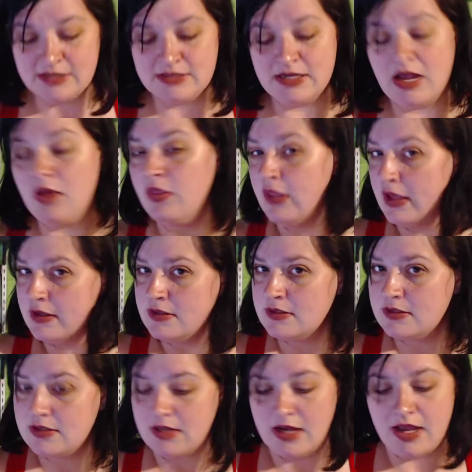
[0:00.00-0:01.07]
now
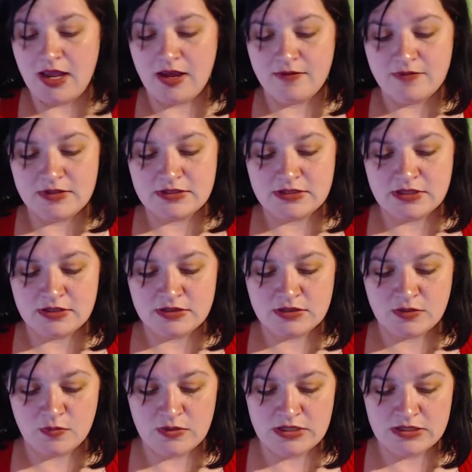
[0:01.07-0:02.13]
this that I have that's in a
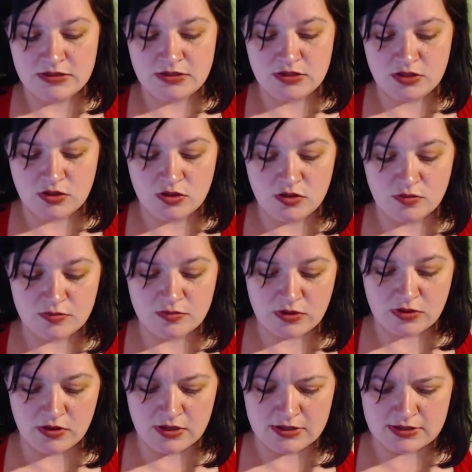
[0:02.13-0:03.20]
squeeze tube. So
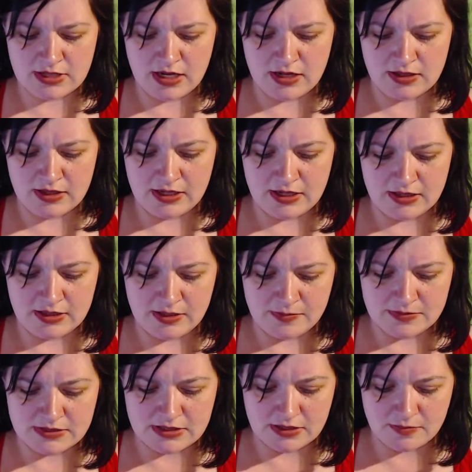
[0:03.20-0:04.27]
it looks kind of like a
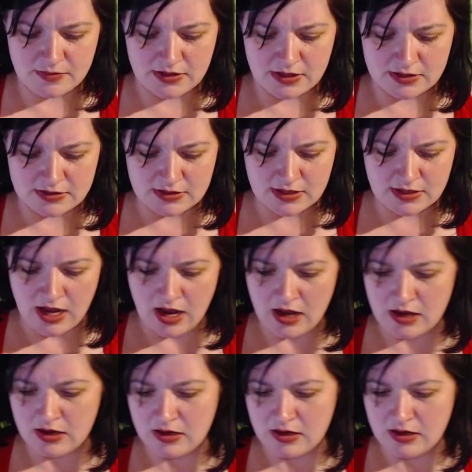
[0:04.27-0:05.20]
lipstick because of that.